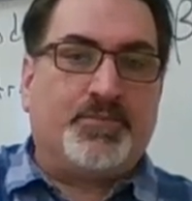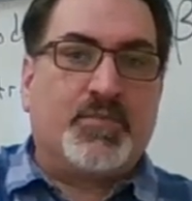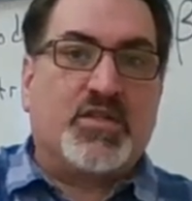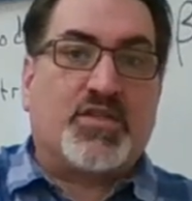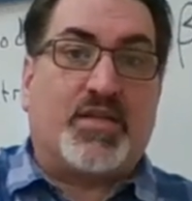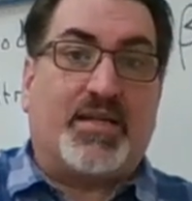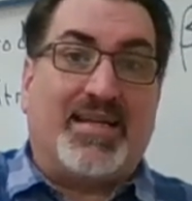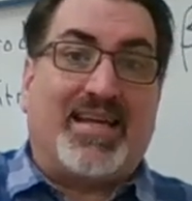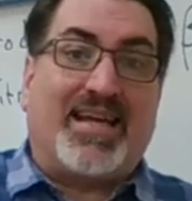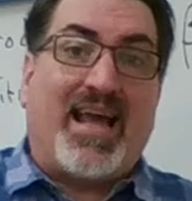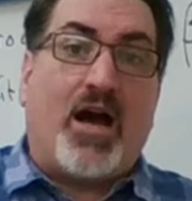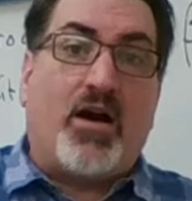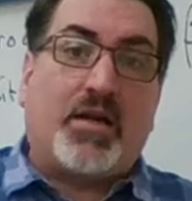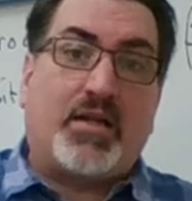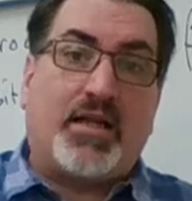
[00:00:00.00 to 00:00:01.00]
So they can
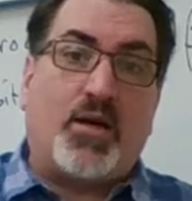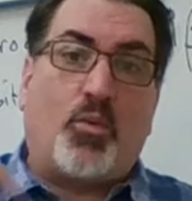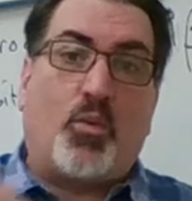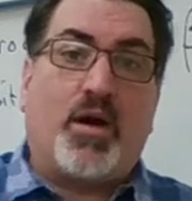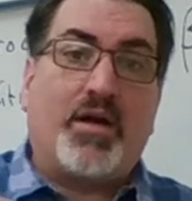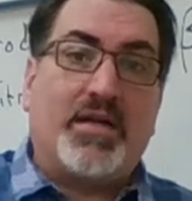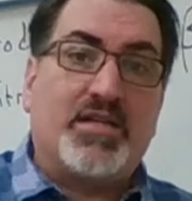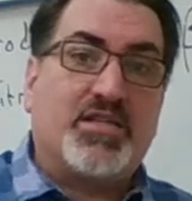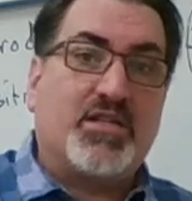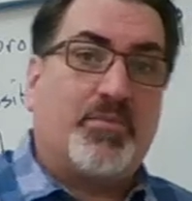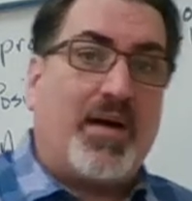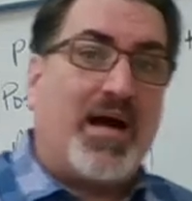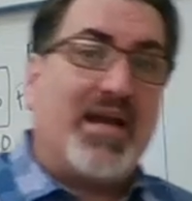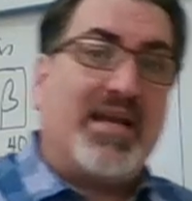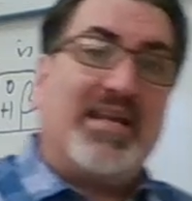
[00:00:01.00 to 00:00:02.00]
calculate where it is in your
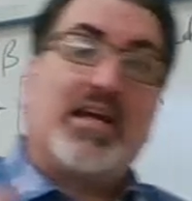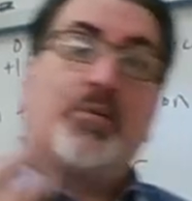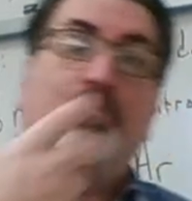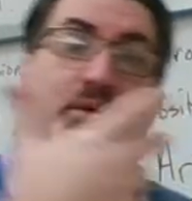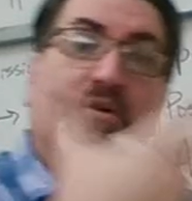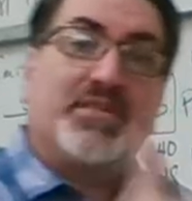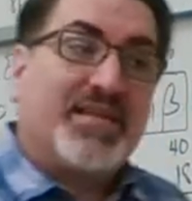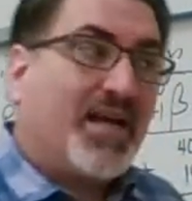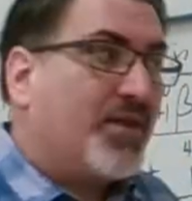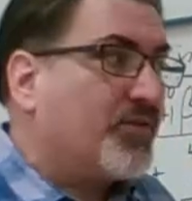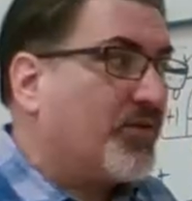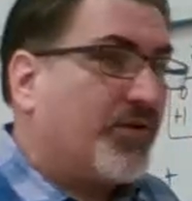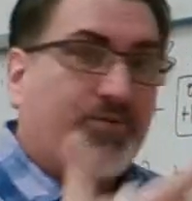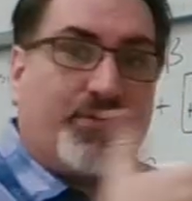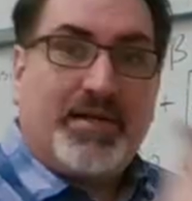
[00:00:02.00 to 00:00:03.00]
body, and they can put together
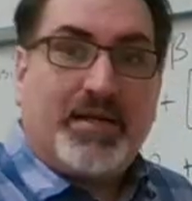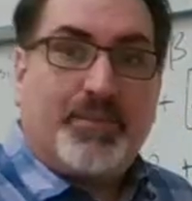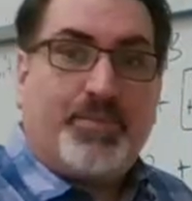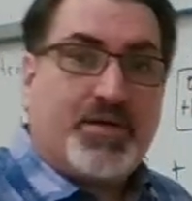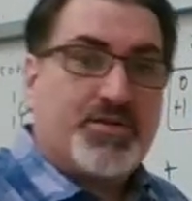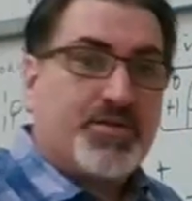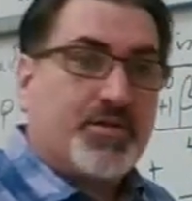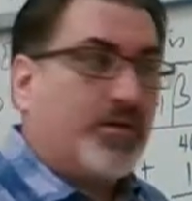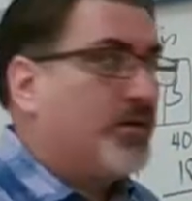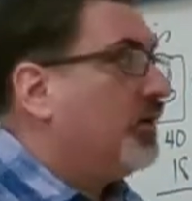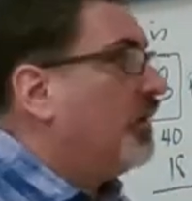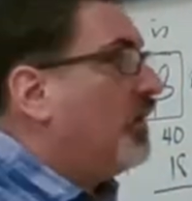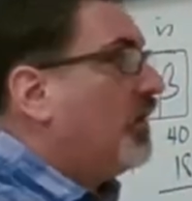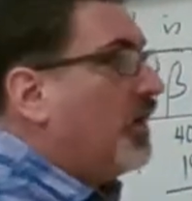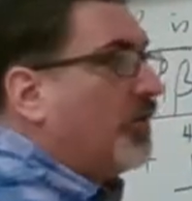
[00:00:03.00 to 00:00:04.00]
a 3D picture
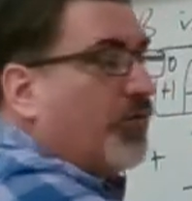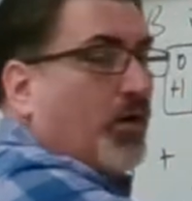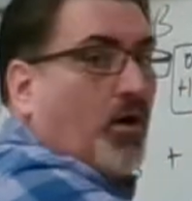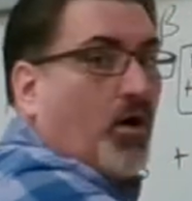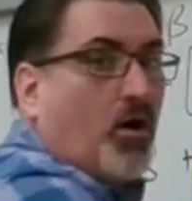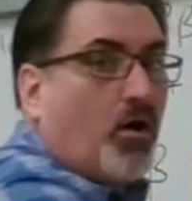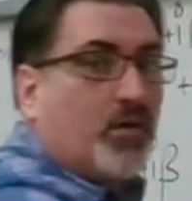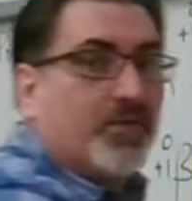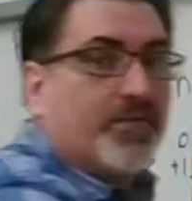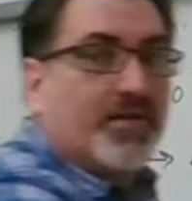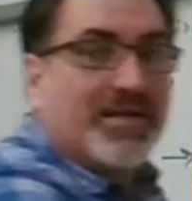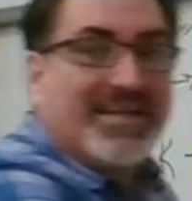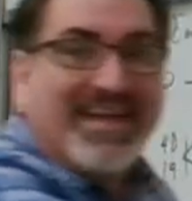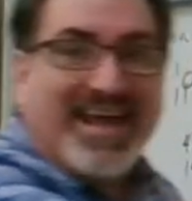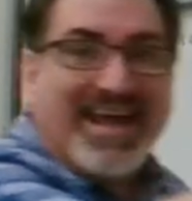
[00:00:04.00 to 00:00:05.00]
of where all of the
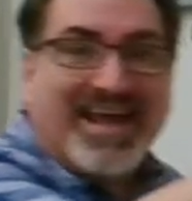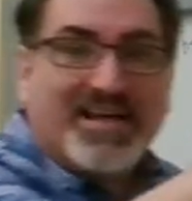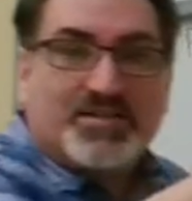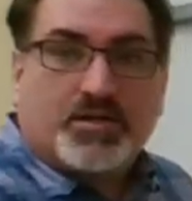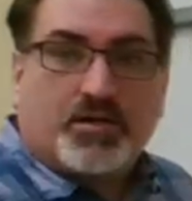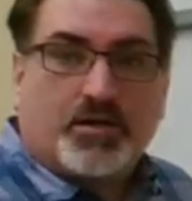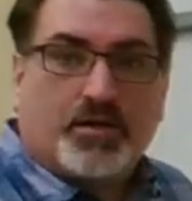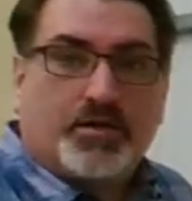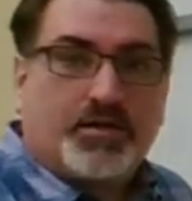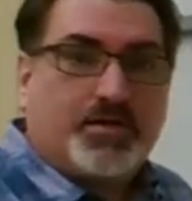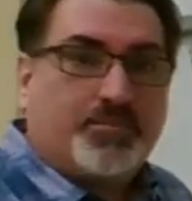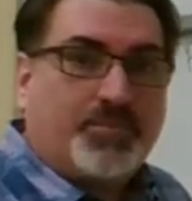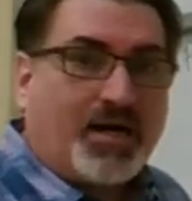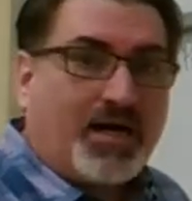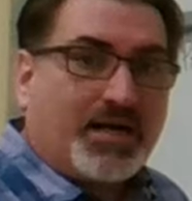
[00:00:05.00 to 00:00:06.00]
decays occurred in your
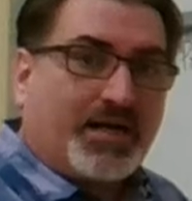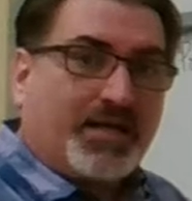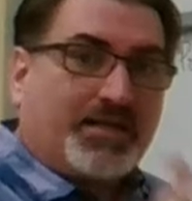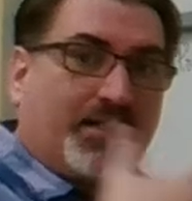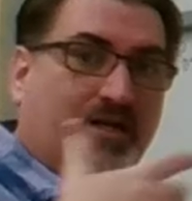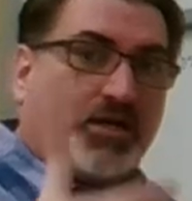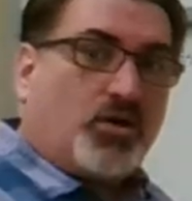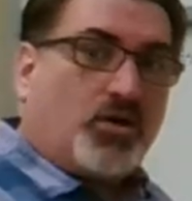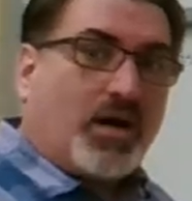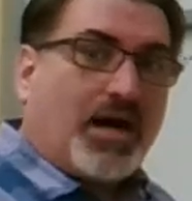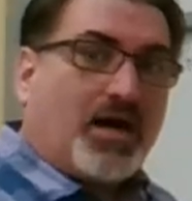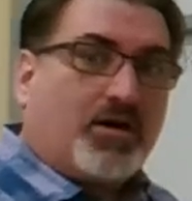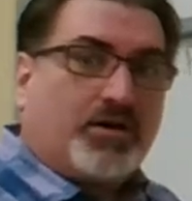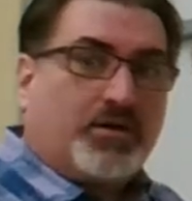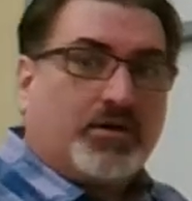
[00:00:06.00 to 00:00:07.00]
body, and they know
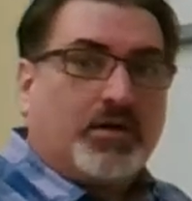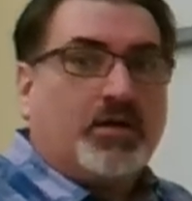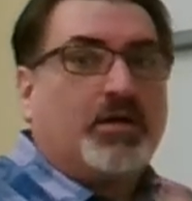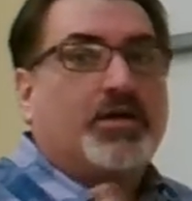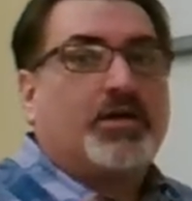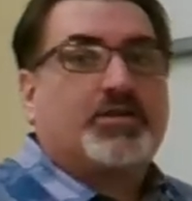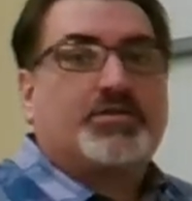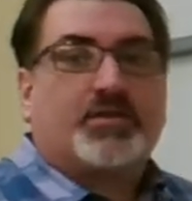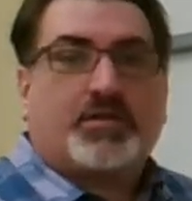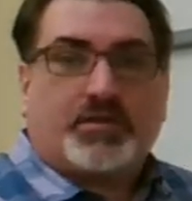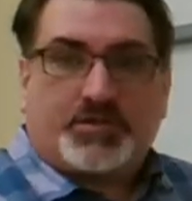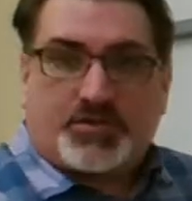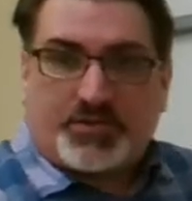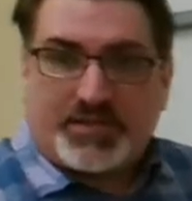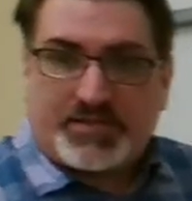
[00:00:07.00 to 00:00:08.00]
how your
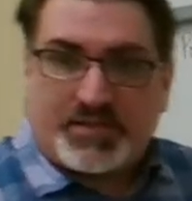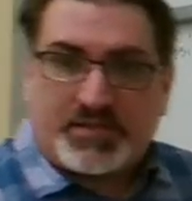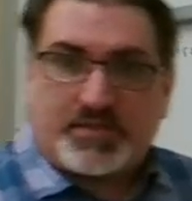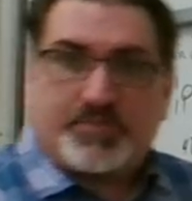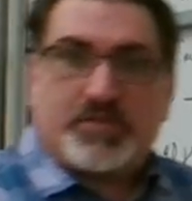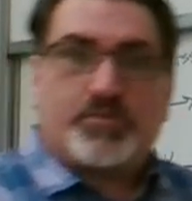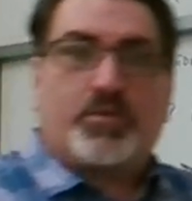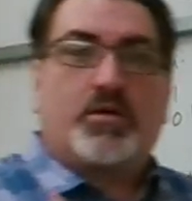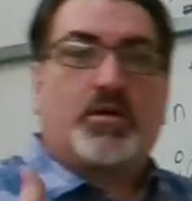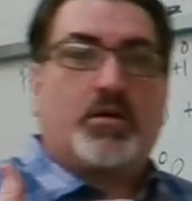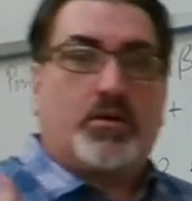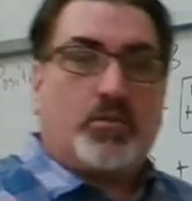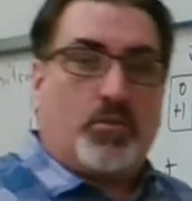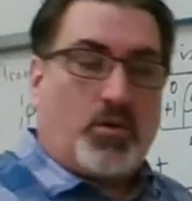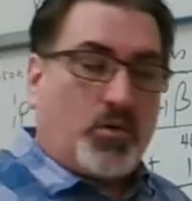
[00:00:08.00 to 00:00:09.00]
circulatory system is
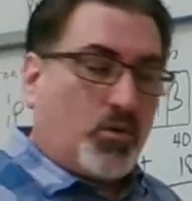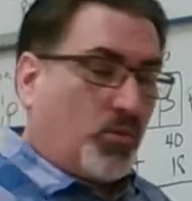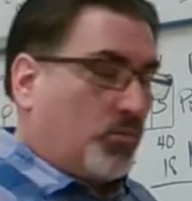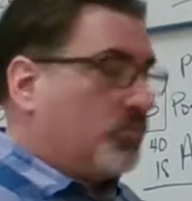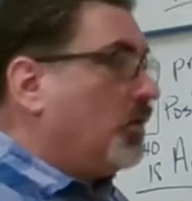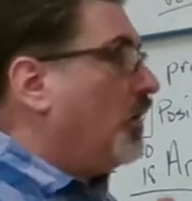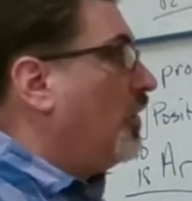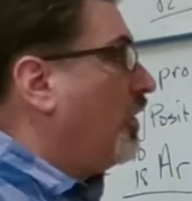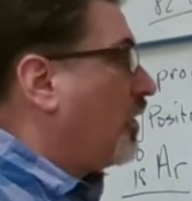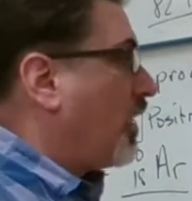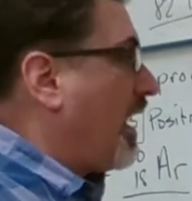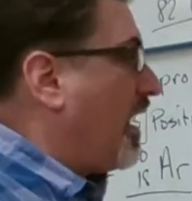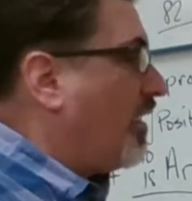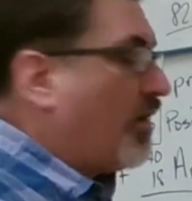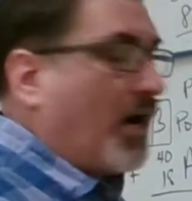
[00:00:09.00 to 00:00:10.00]
working, or
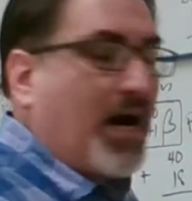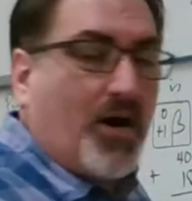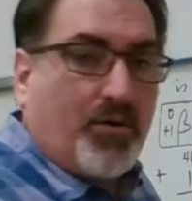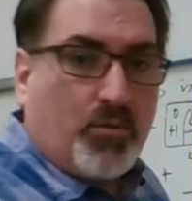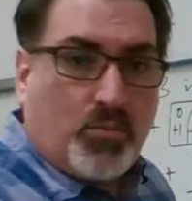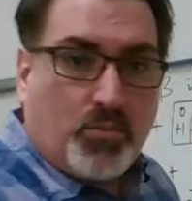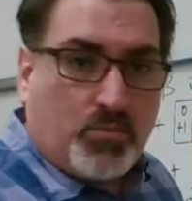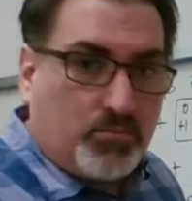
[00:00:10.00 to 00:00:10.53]
how